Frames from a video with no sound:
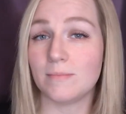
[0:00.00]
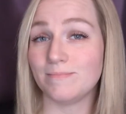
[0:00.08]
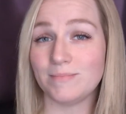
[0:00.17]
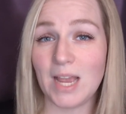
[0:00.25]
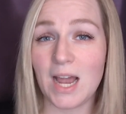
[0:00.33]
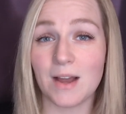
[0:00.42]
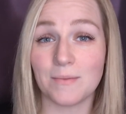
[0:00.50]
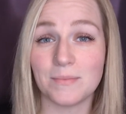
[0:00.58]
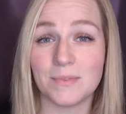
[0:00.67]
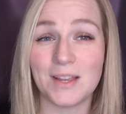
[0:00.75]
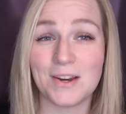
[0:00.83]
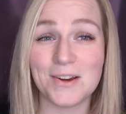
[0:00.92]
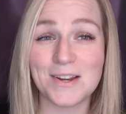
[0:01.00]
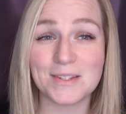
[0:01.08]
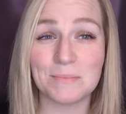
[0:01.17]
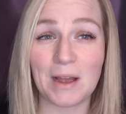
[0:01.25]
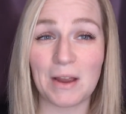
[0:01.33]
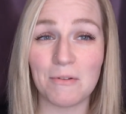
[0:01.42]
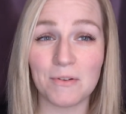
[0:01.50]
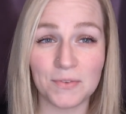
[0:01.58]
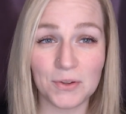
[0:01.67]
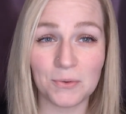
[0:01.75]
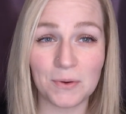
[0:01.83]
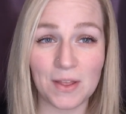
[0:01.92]
Yeah, there is my
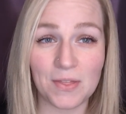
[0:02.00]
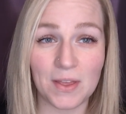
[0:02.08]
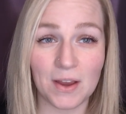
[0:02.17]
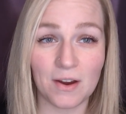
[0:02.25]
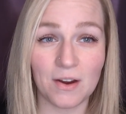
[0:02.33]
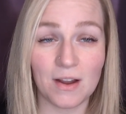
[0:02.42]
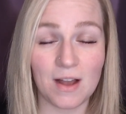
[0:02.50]
review right there.